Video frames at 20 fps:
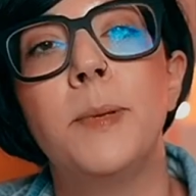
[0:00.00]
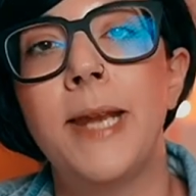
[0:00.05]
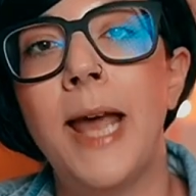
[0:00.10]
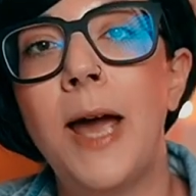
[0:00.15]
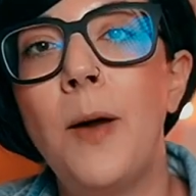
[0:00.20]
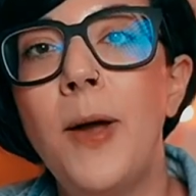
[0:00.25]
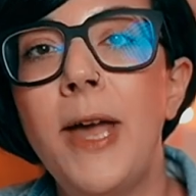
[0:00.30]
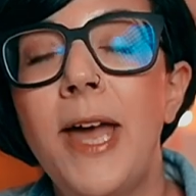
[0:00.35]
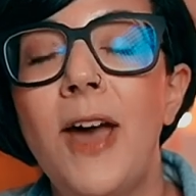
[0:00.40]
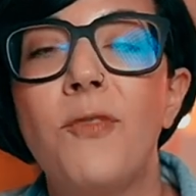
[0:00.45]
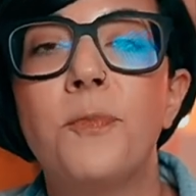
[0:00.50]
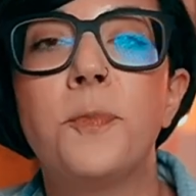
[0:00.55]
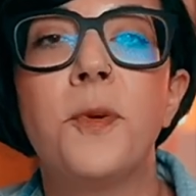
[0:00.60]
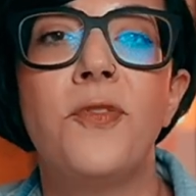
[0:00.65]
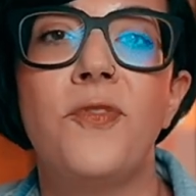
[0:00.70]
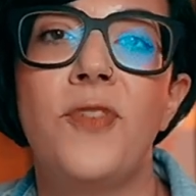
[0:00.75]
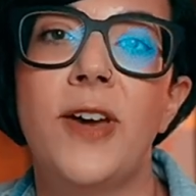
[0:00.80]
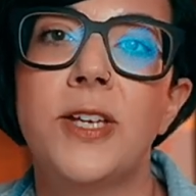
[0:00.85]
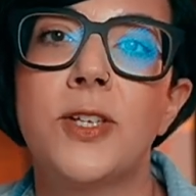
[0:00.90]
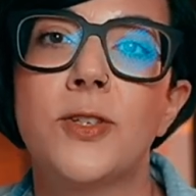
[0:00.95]
now I have
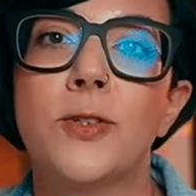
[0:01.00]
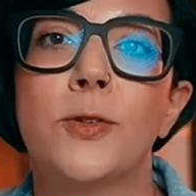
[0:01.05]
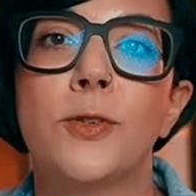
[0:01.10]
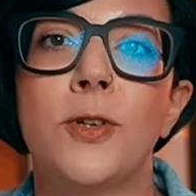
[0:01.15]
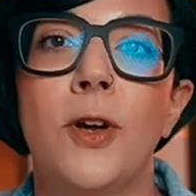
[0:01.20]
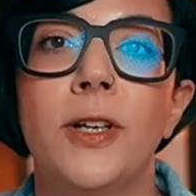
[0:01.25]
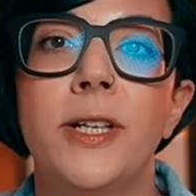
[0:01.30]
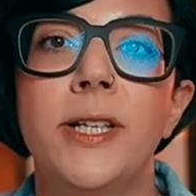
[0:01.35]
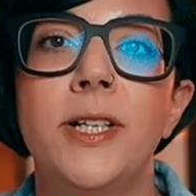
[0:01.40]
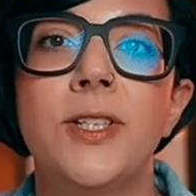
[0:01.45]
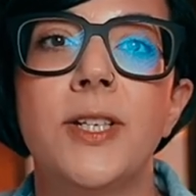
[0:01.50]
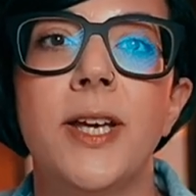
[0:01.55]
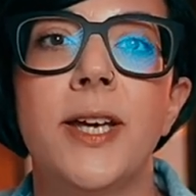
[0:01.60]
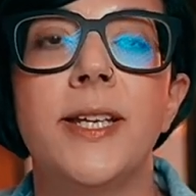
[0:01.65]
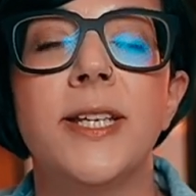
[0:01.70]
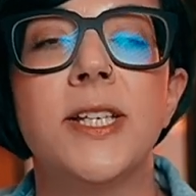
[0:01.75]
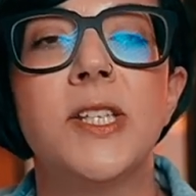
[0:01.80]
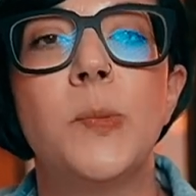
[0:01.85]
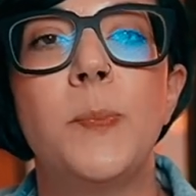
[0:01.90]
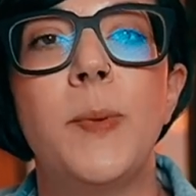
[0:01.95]
professional knowledge
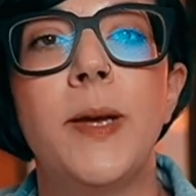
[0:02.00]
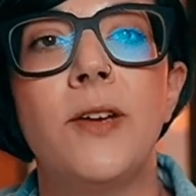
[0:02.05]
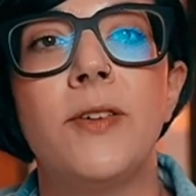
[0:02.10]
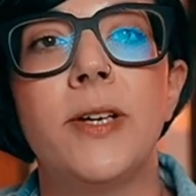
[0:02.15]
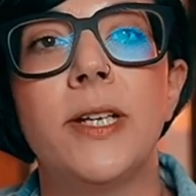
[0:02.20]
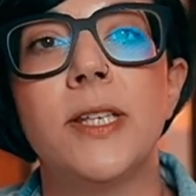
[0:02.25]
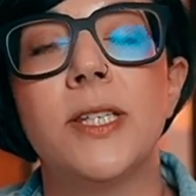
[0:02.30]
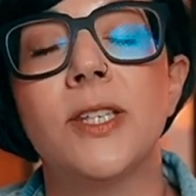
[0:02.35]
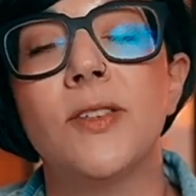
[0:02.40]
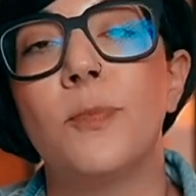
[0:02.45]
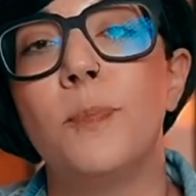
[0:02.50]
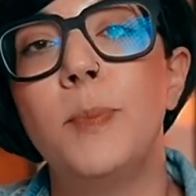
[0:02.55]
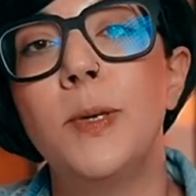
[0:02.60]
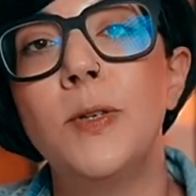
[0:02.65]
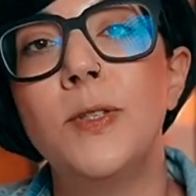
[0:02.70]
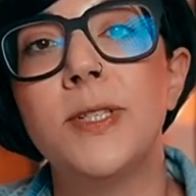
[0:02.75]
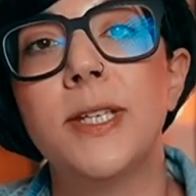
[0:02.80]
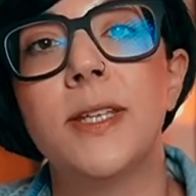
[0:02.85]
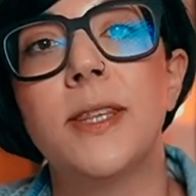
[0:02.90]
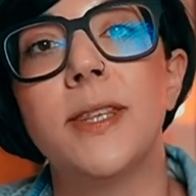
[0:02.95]
and experience of
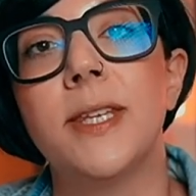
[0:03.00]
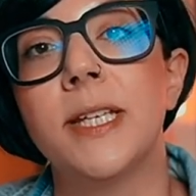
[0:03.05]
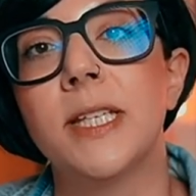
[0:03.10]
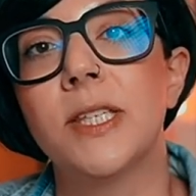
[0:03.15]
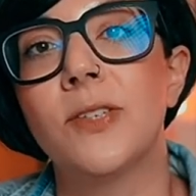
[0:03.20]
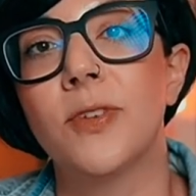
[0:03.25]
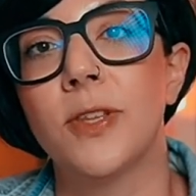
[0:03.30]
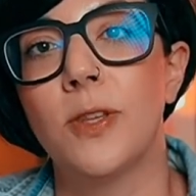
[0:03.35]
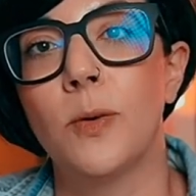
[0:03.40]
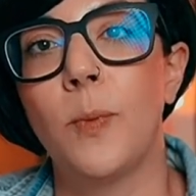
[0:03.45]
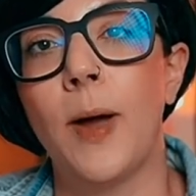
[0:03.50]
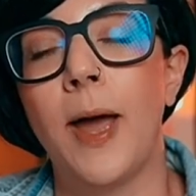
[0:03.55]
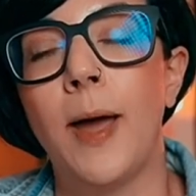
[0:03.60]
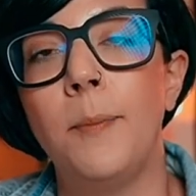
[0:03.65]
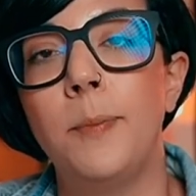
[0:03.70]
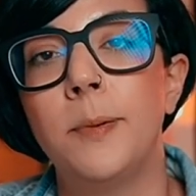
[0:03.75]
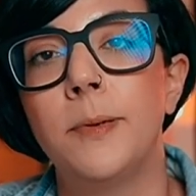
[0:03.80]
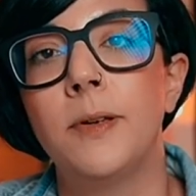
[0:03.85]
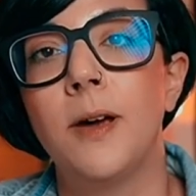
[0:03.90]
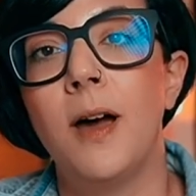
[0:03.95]
building things for the
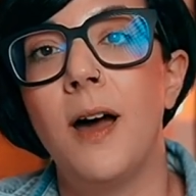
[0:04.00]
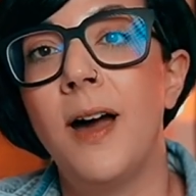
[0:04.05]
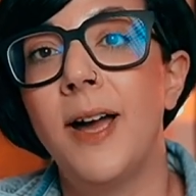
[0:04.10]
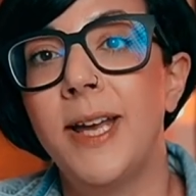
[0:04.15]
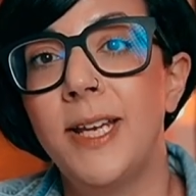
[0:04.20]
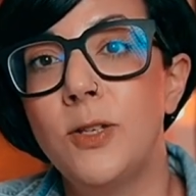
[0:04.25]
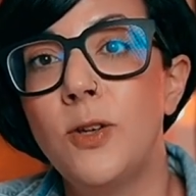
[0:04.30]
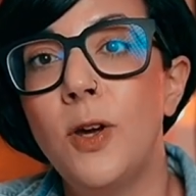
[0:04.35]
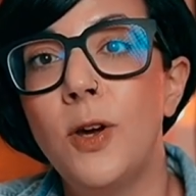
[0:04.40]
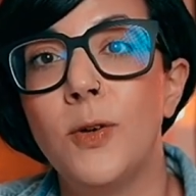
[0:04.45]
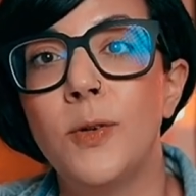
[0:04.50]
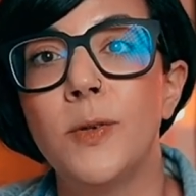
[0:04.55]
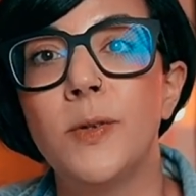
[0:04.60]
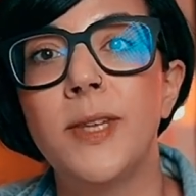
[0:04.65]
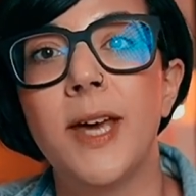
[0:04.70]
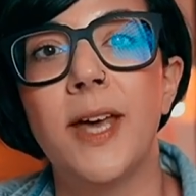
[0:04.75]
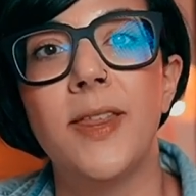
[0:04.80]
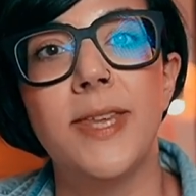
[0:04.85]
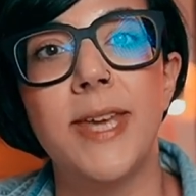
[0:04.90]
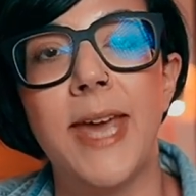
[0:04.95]
web, I know
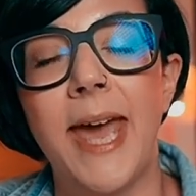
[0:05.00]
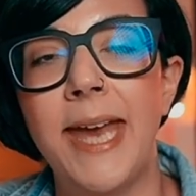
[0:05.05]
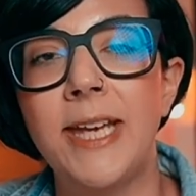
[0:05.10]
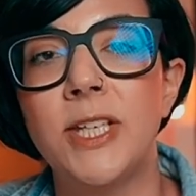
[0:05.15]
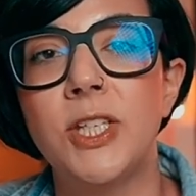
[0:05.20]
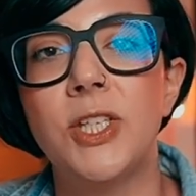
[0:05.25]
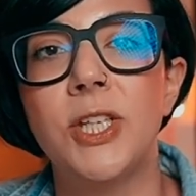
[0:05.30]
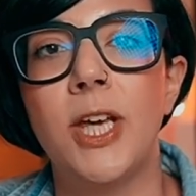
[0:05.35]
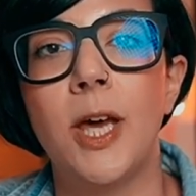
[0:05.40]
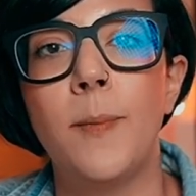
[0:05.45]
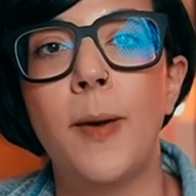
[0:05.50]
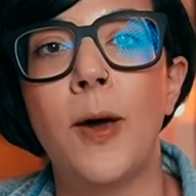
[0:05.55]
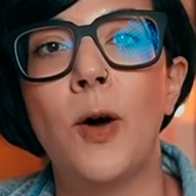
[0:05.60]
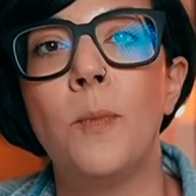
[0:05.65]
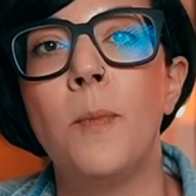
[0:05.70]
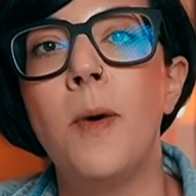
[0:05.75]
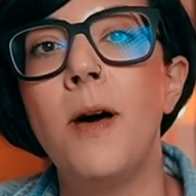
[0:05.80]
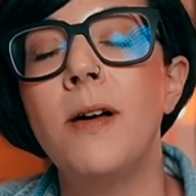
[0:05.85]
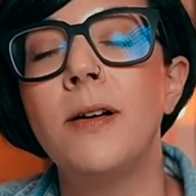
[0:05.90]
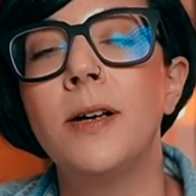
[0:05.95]
that the
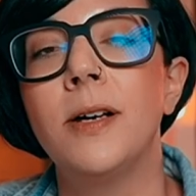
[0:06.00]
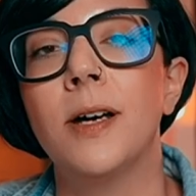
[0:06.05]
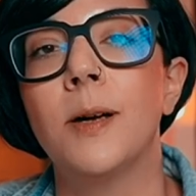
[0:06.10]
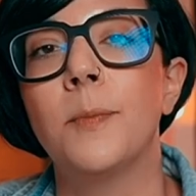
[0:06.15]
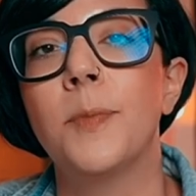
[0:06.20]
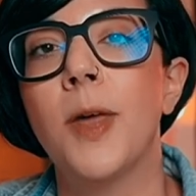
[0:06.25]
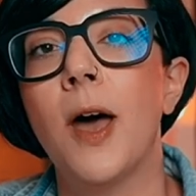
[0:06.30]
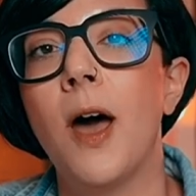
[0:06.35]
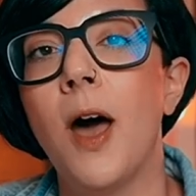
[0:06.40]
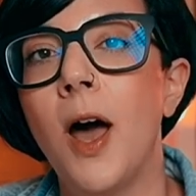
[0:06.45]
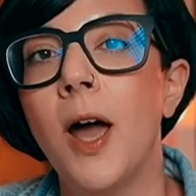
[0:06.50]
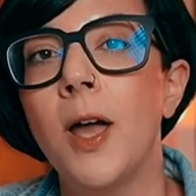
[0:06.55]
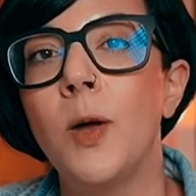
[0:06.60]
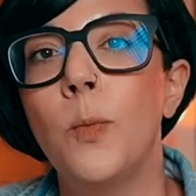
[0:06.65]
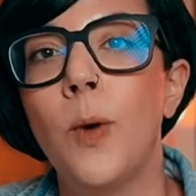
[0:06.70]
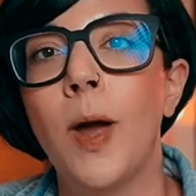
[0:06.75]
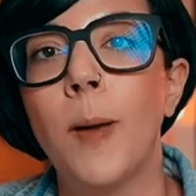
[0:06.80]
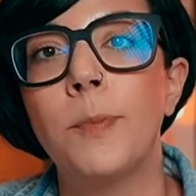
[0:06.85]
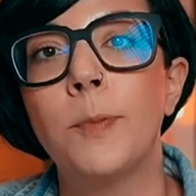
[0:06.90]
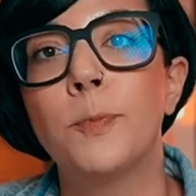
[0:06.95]
HTML markup that
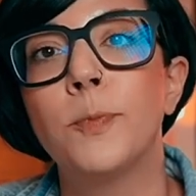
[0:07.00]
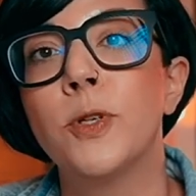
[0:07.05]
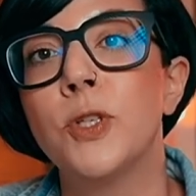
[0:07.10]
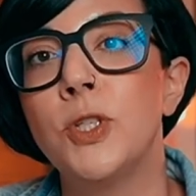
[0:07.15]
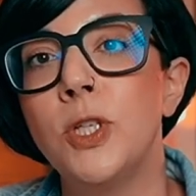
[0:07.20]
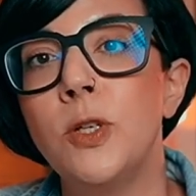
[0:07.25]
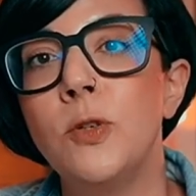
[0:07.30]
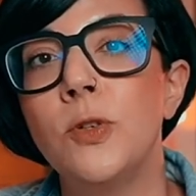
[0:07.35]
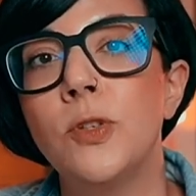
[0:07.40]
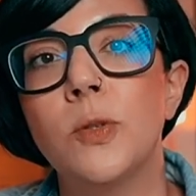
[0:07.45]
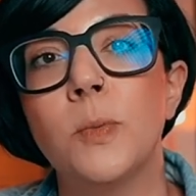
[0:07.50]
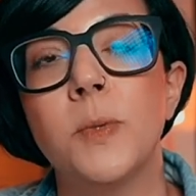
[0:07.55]
iWeb produced